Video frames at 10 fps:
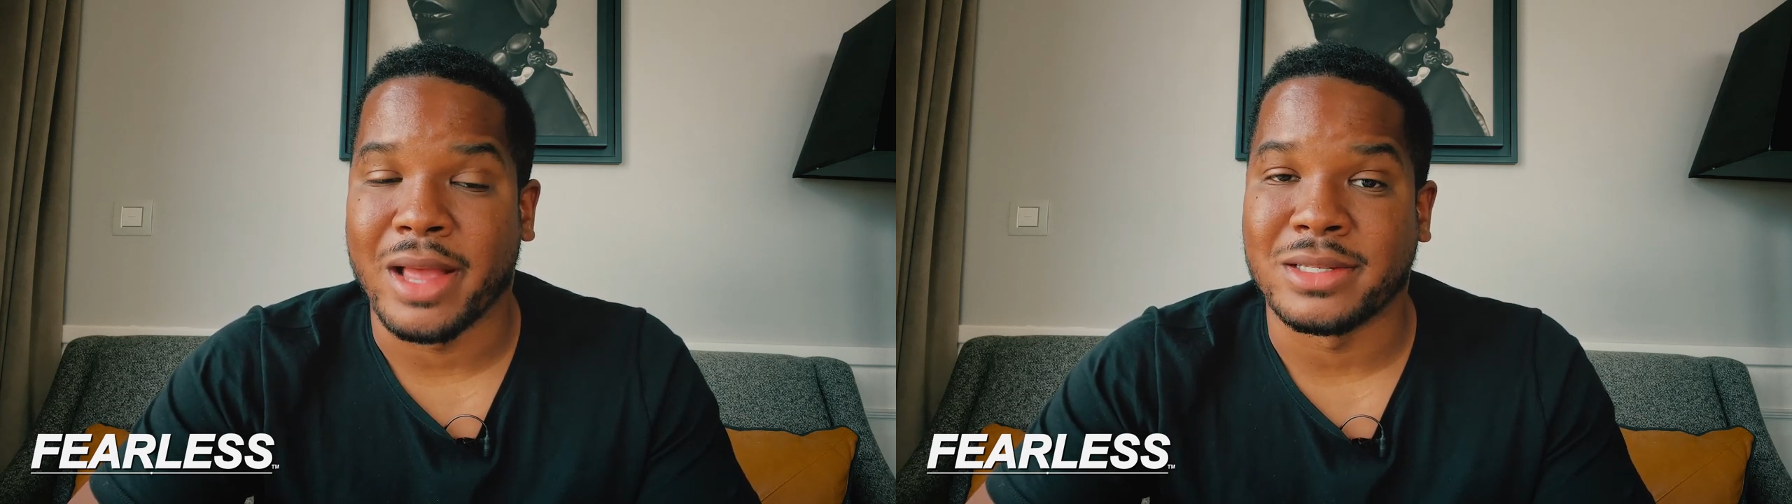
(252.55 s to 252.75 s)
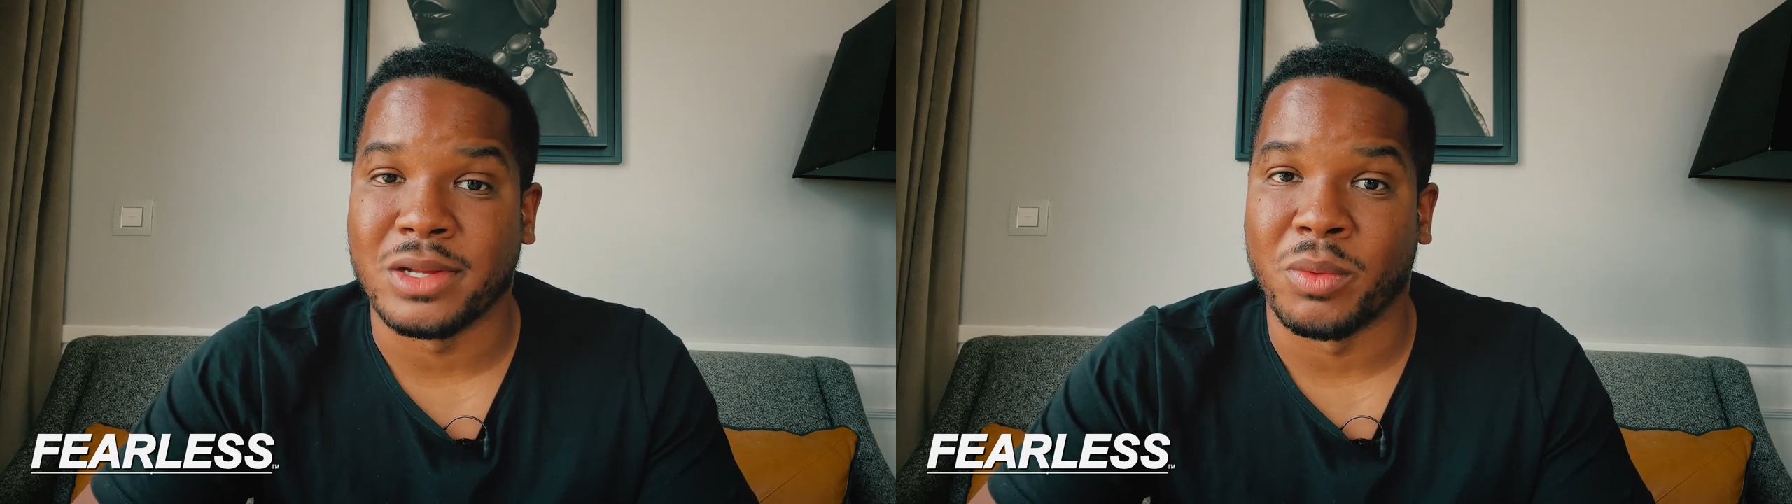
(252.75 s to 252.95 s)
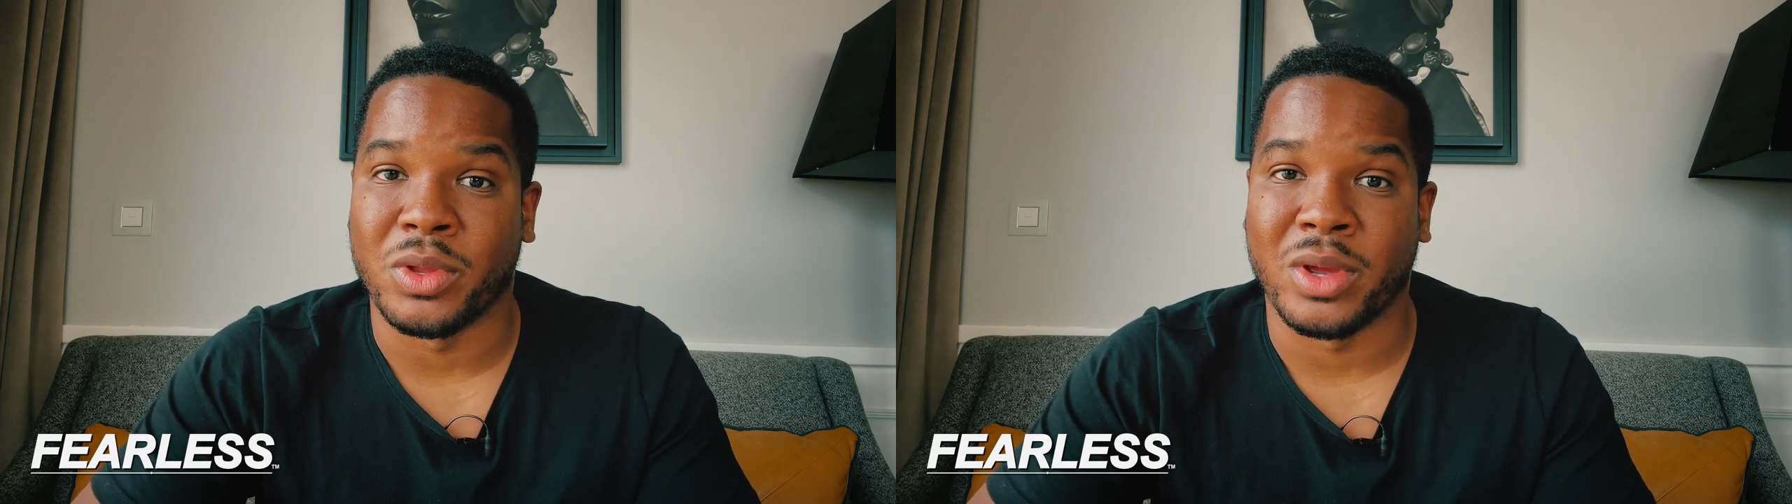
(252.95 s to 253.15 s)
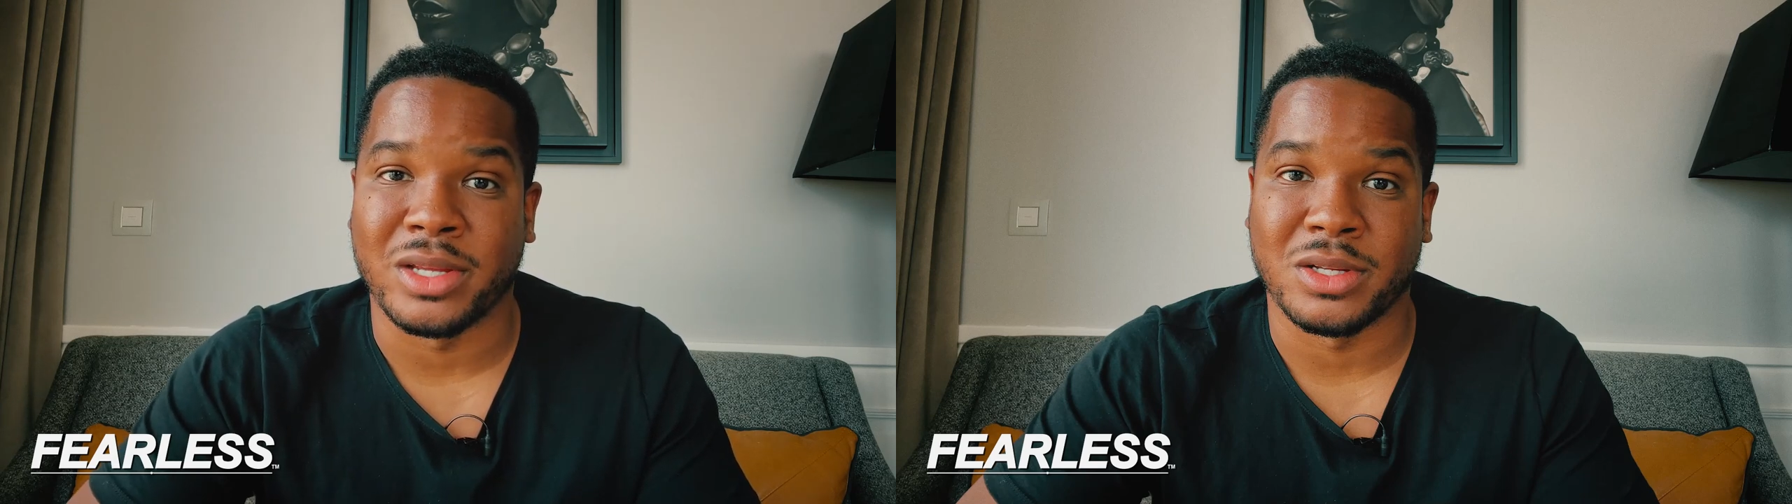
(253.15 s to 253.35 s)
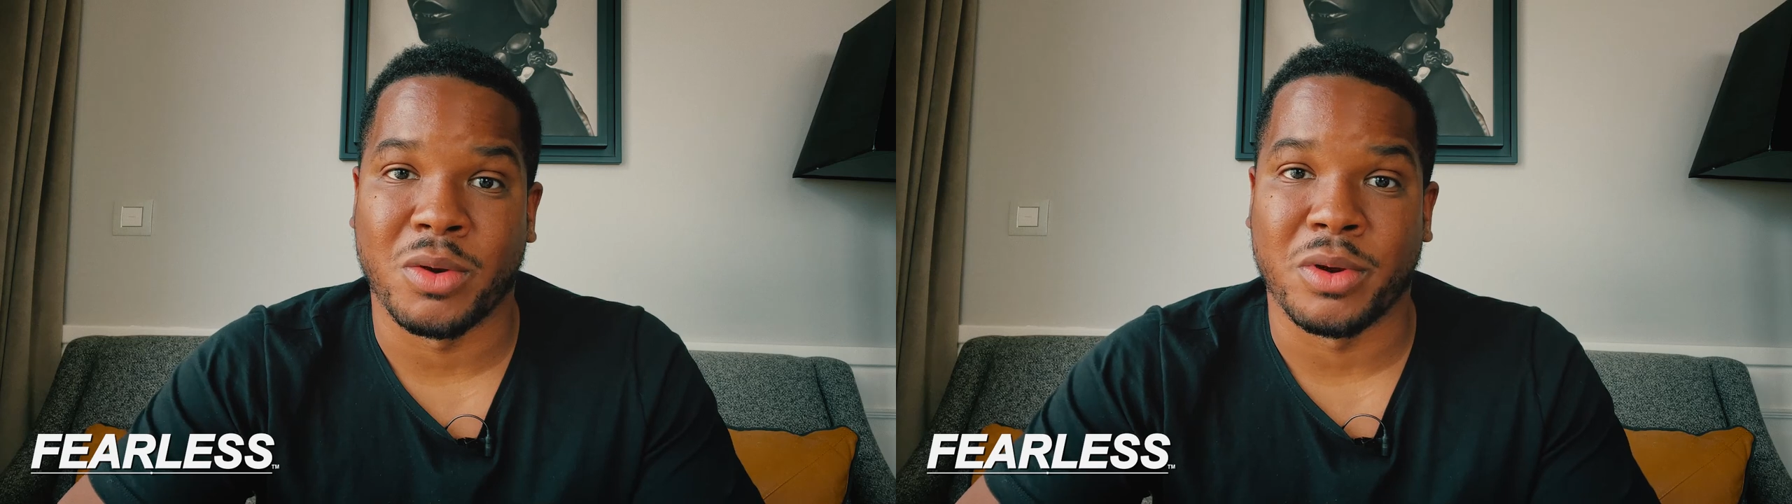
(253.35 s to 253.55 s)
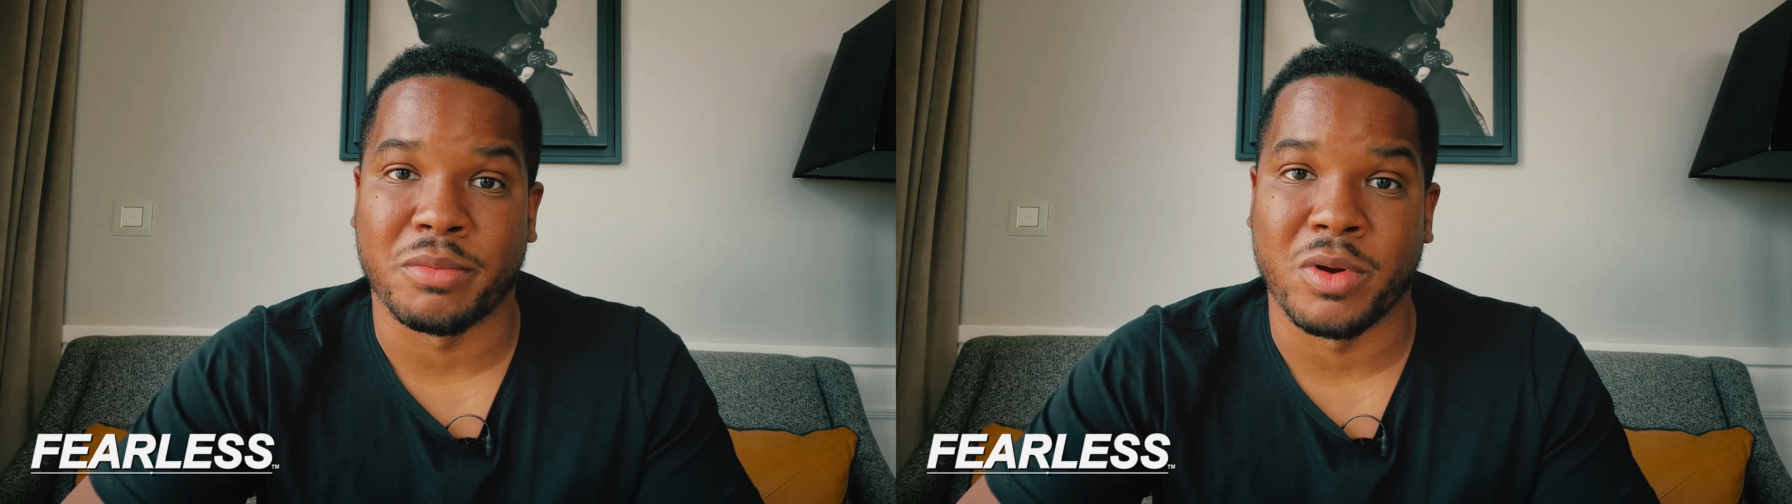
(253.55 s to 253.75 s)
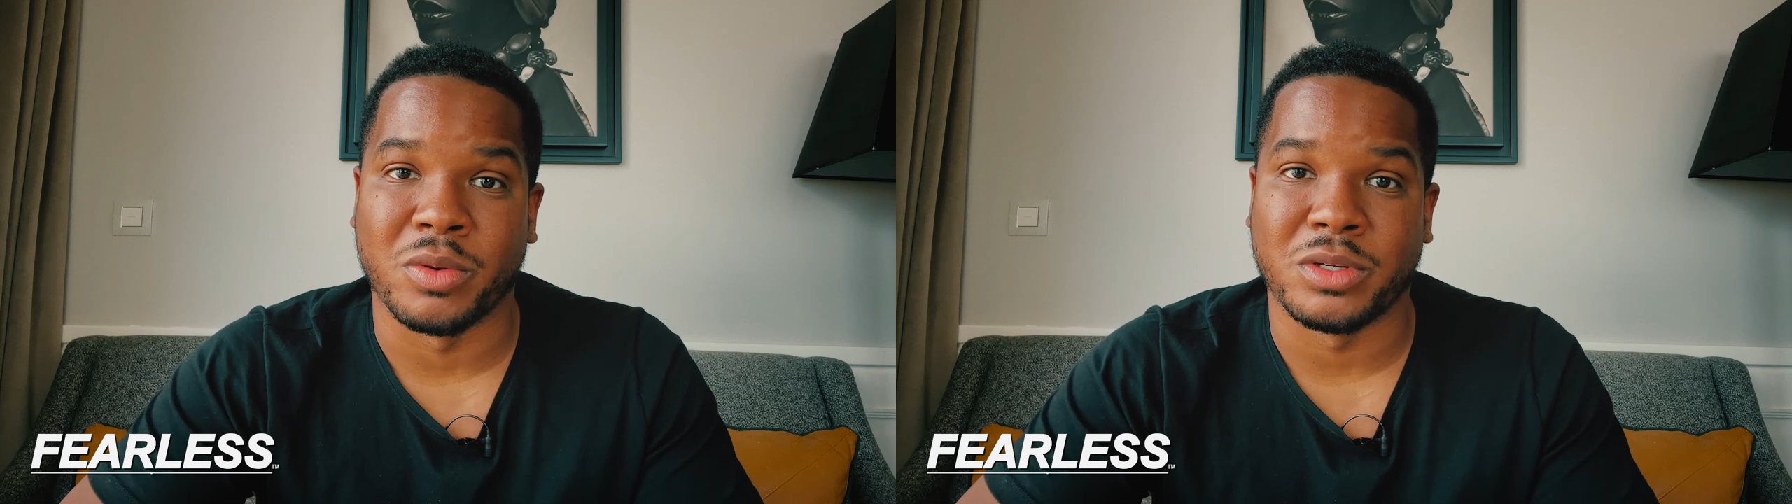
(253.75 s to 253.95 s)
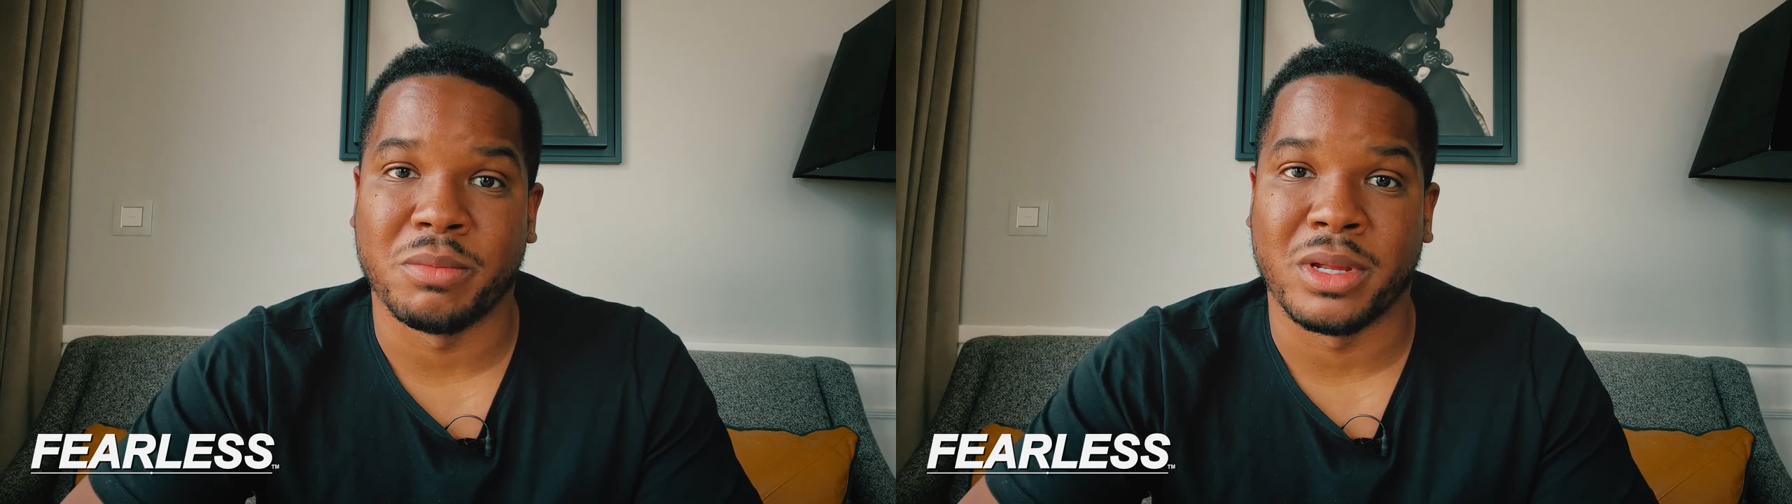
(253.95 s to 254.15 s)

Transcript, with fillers: I still want you guys to go and approach,